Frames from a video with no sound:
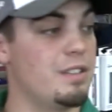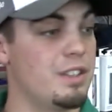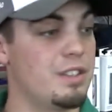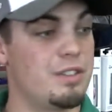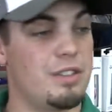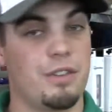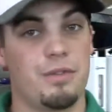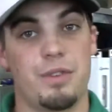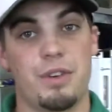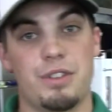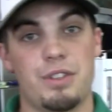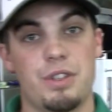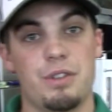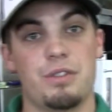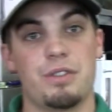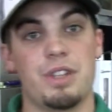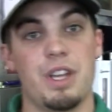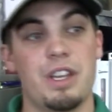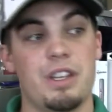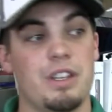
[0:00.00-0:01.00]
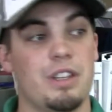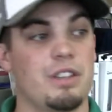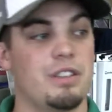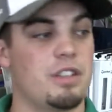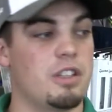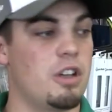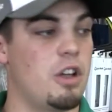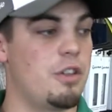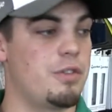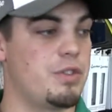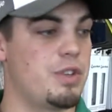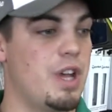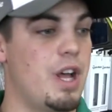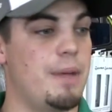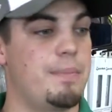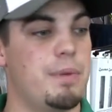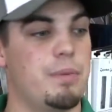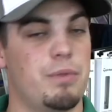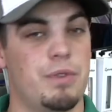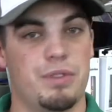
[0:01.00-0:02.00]
This is our first year with Nike in the golf
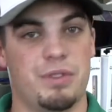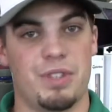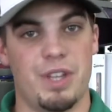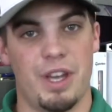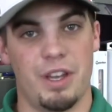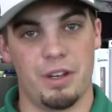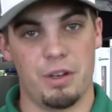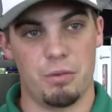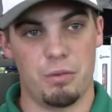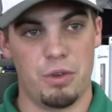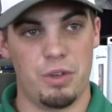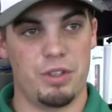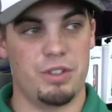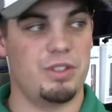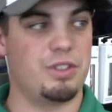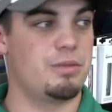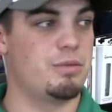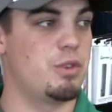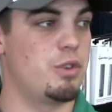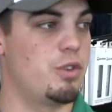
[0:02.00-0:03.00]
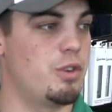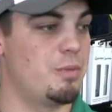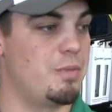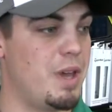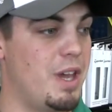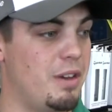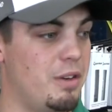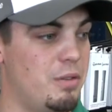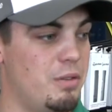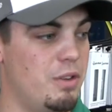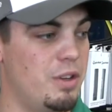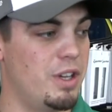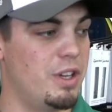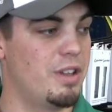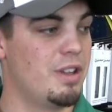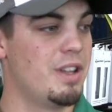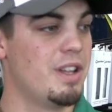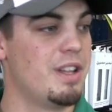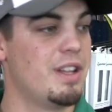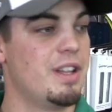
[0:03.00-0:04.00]
shop, and with Tiger Woods and Rory McIlroy,
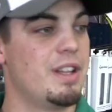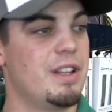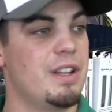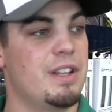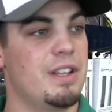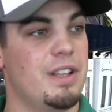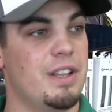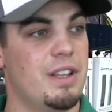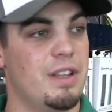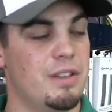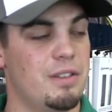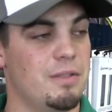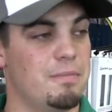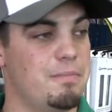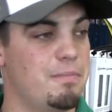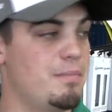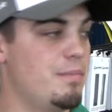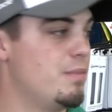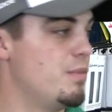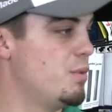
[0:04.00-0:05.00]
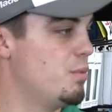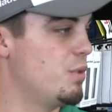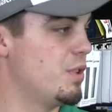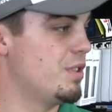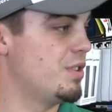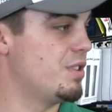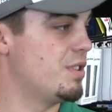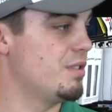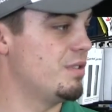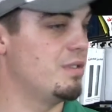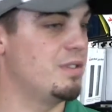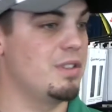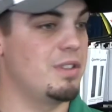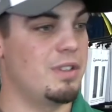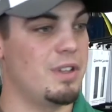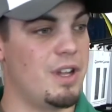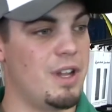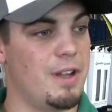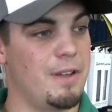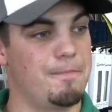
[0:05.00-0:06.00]
and we
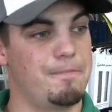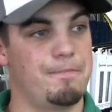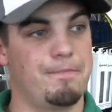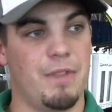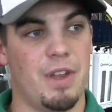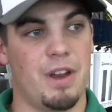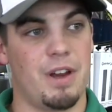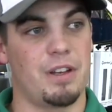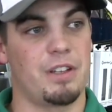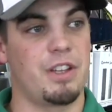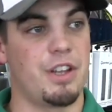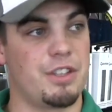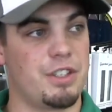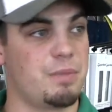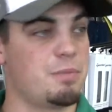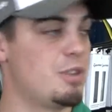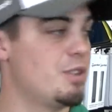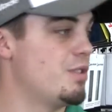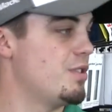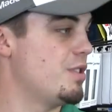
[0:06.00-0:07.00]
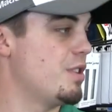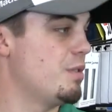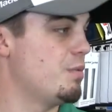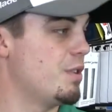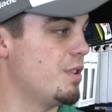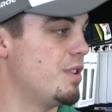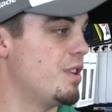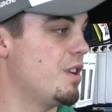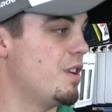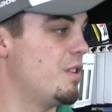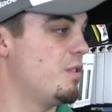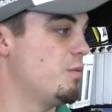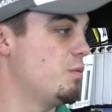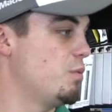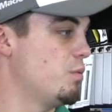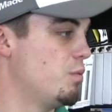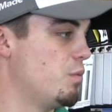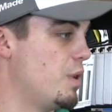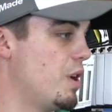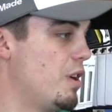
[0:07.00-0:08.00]
uh, our customers see what they're
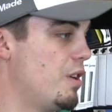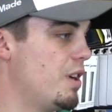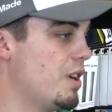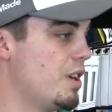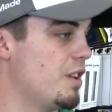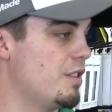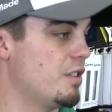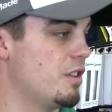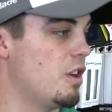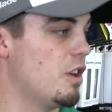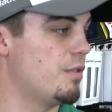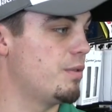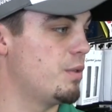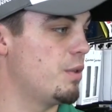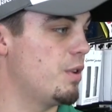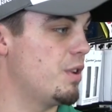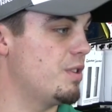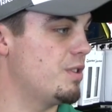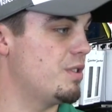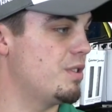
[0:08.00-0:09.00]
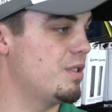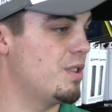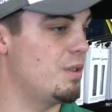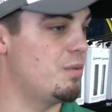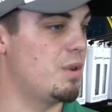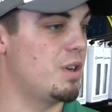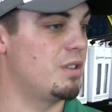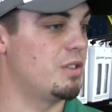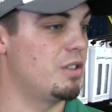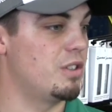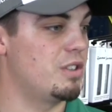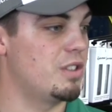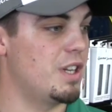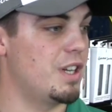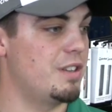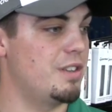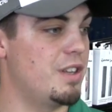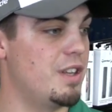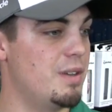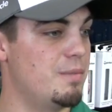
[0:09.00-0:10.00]
wearing on the golf course and they want to look
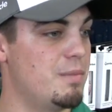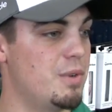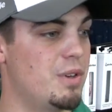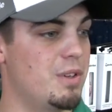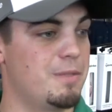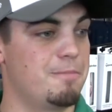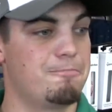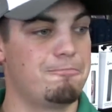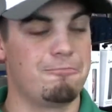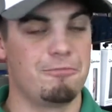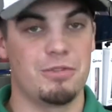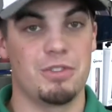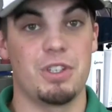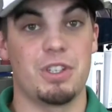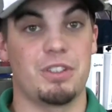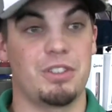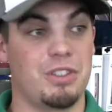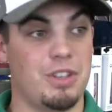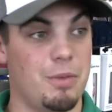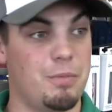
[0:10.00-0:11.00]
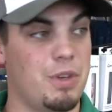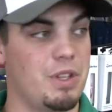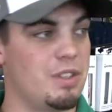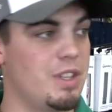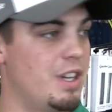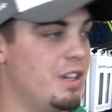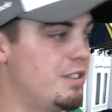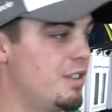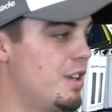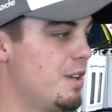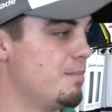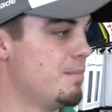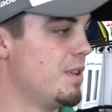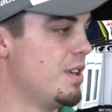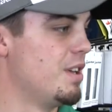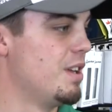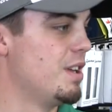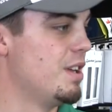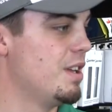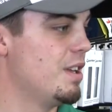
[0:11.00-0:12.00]
like them or look somewhat like them,
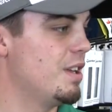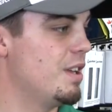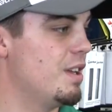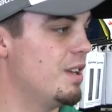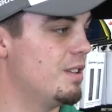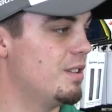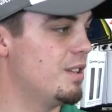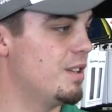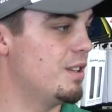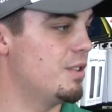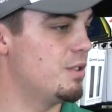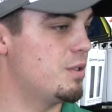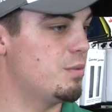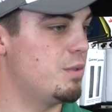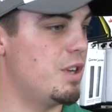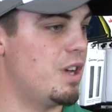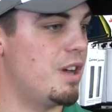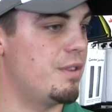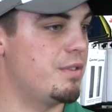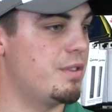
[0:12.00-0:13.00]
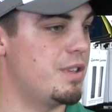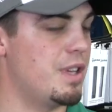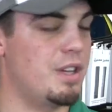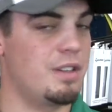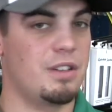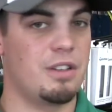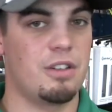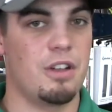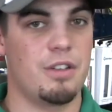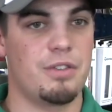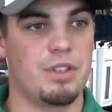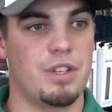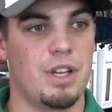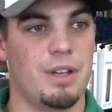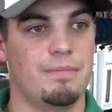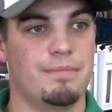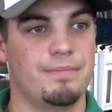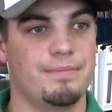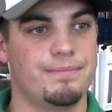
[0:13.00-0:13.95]
and uh, so we offer that in our golf shop.